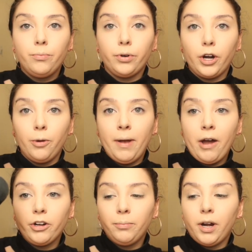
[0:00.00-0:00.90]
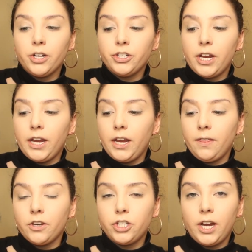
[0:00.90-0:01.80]
Pro Powder Brush
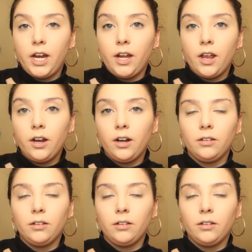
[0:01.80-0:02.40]
in the shade